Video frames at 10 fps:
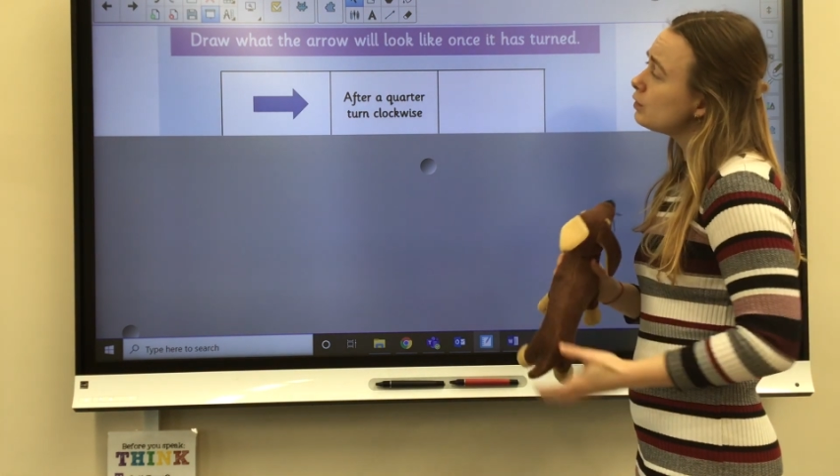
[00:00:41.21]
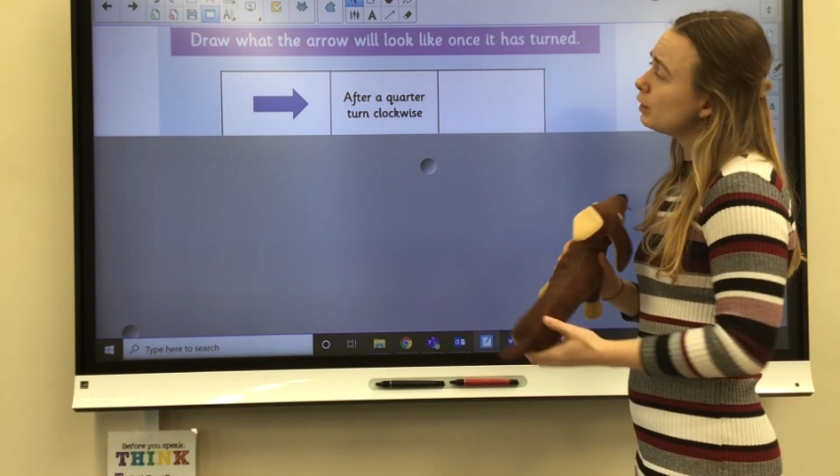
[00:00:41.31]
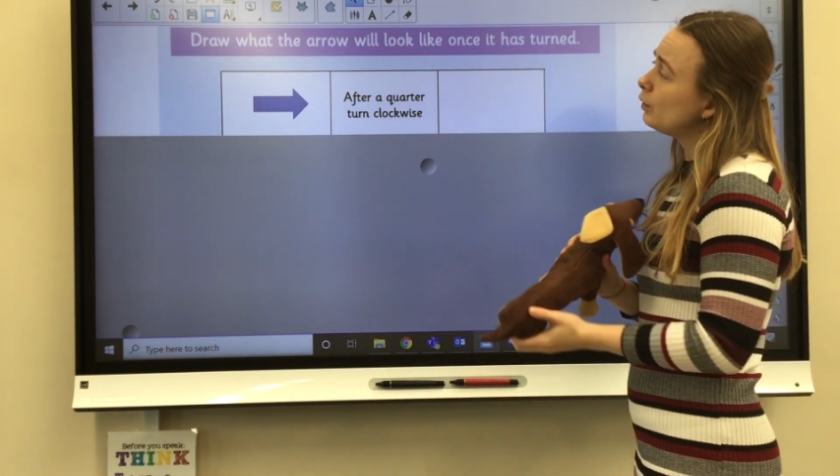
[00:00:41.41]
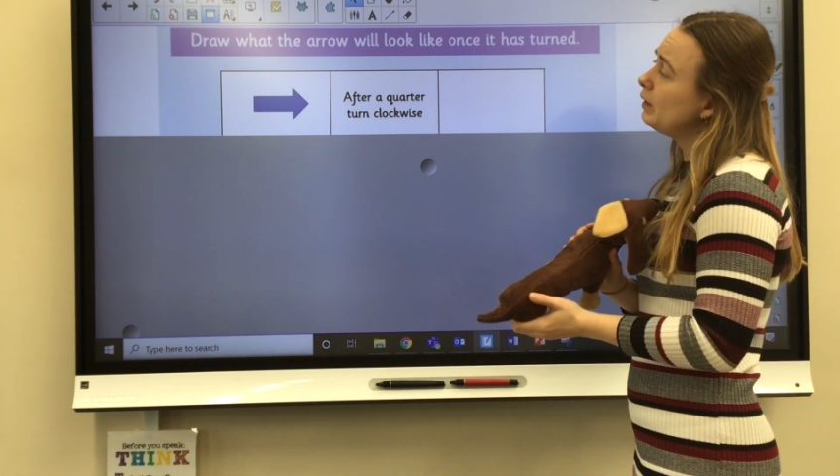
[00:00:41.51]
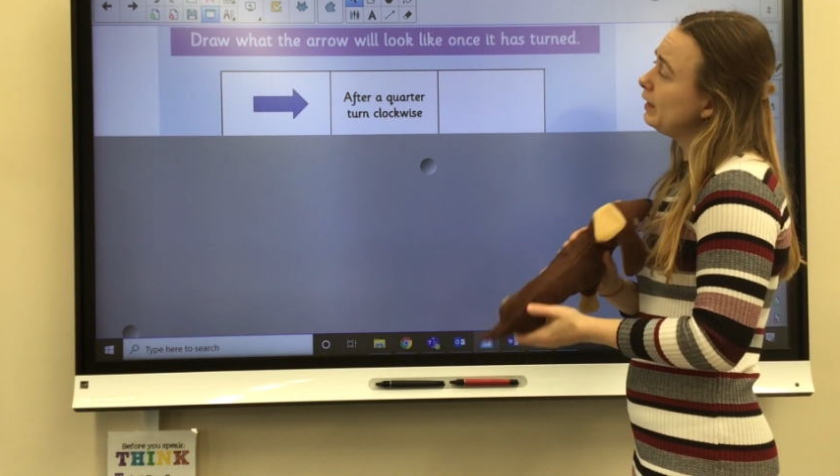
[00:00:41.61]
So
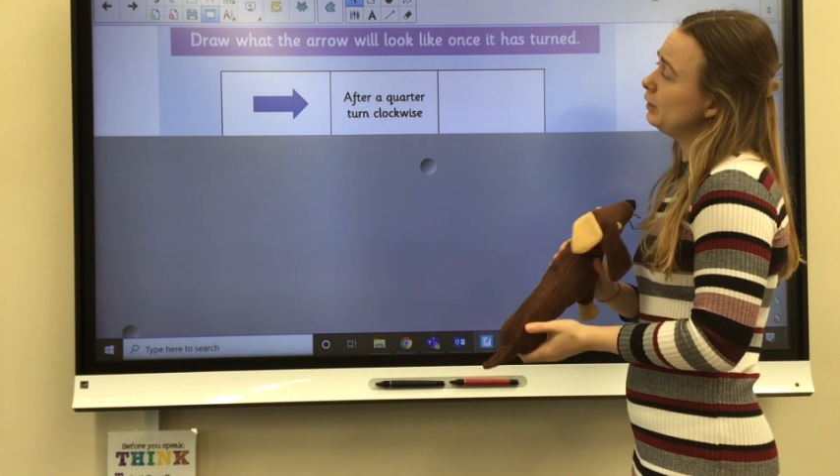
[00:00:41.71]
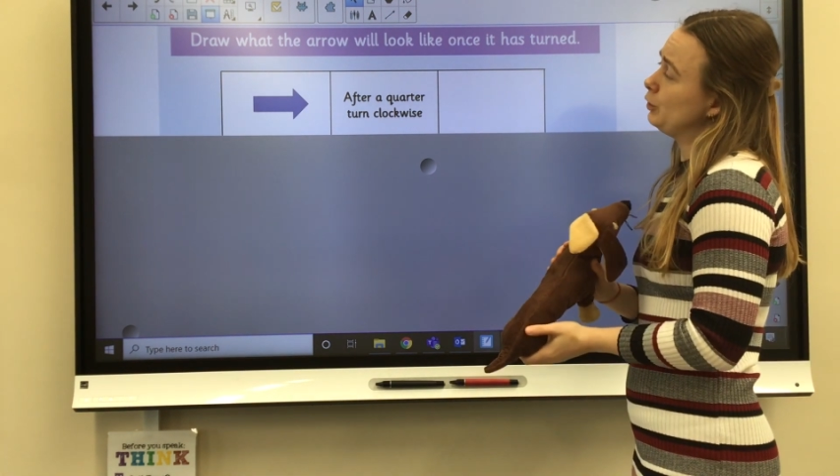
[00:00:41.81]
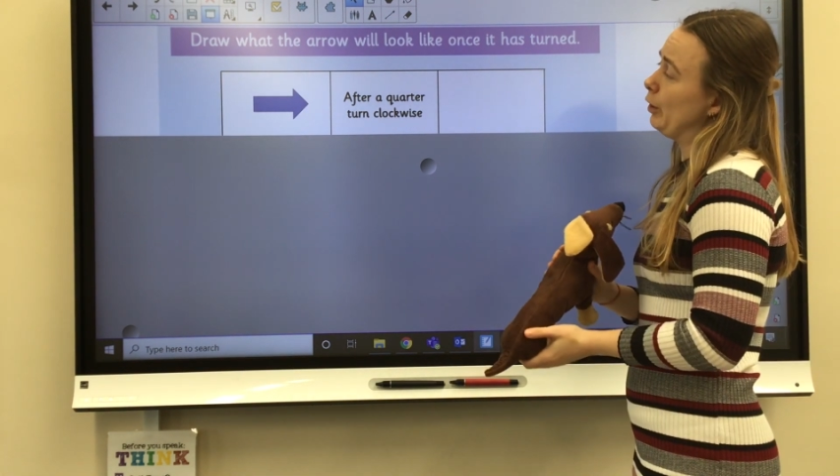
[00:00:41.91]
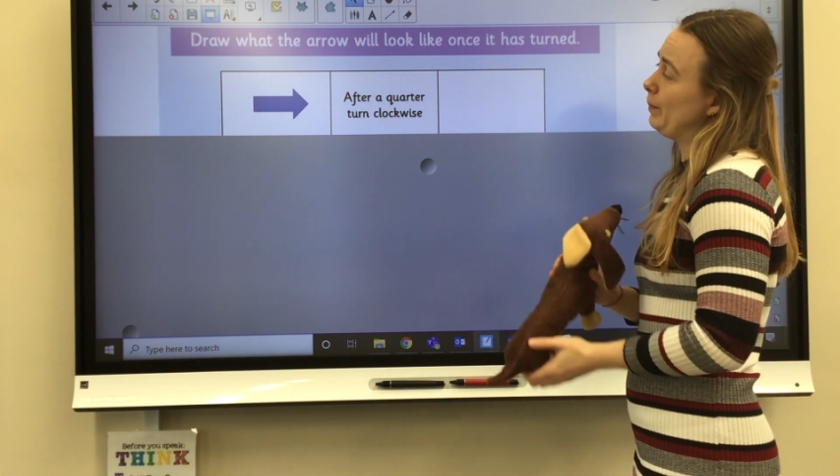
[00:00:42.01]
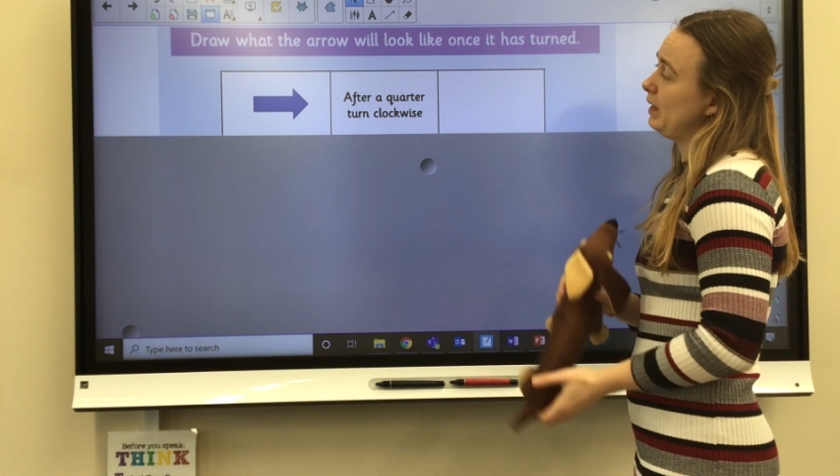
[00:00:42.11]
your next
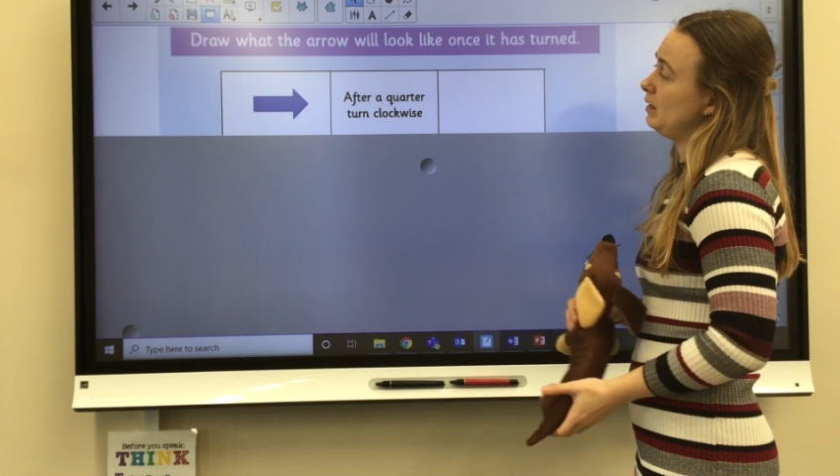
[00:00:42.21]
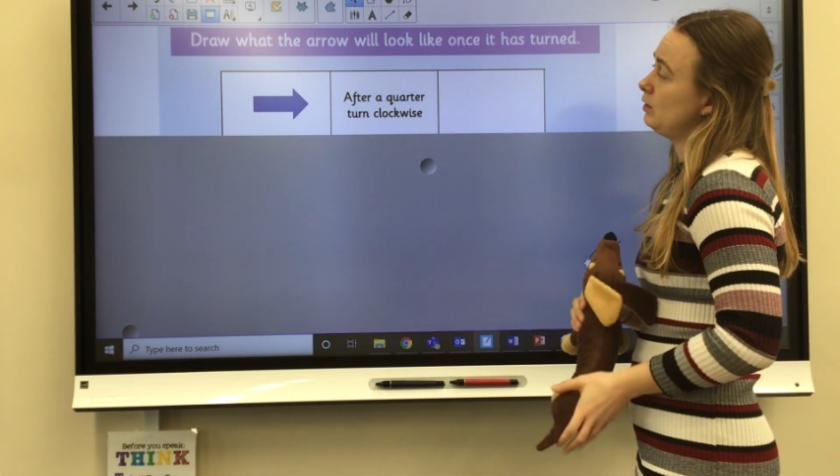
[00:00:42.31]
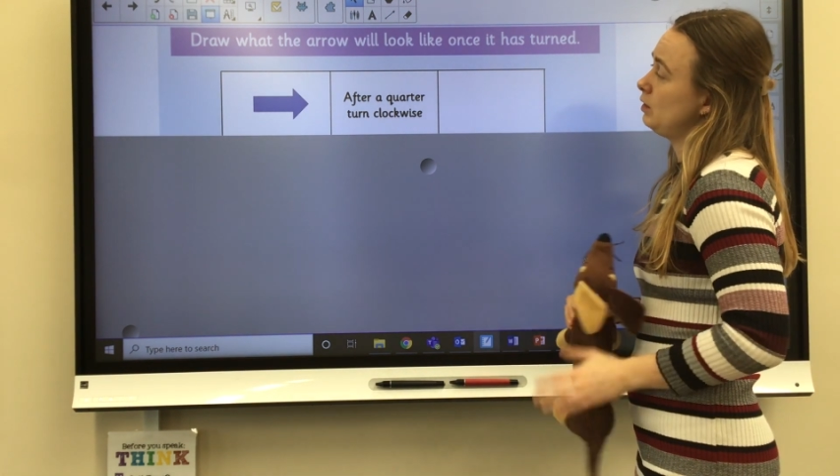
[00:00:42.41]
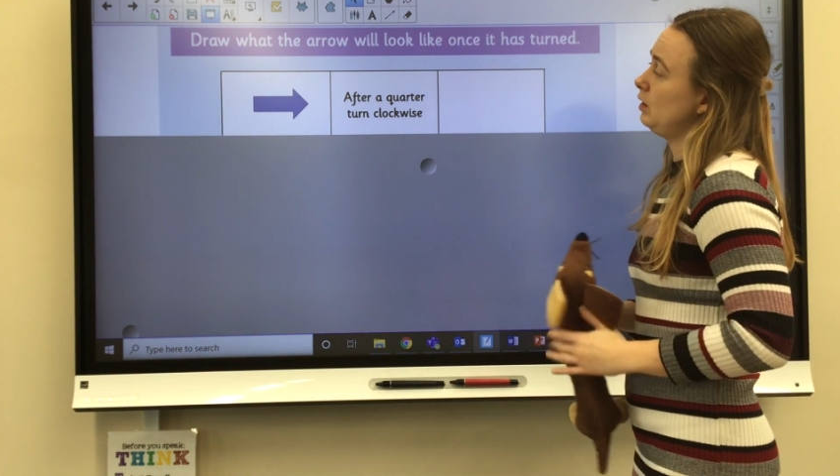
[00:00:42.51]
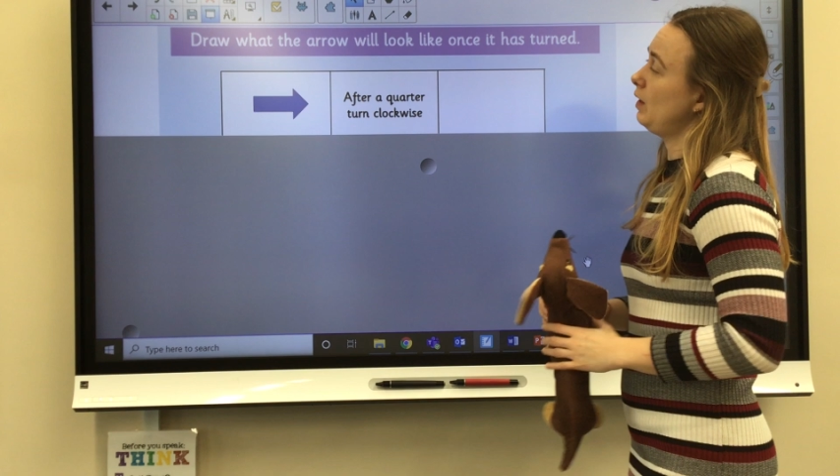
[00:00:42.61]
job is
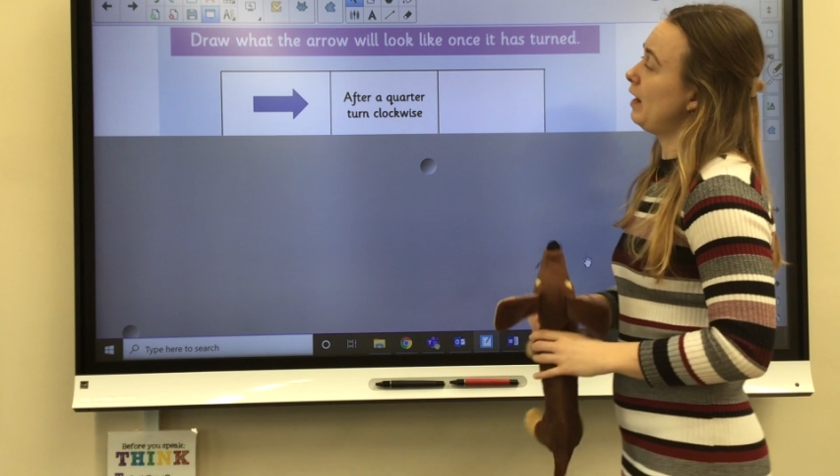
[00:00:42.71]
to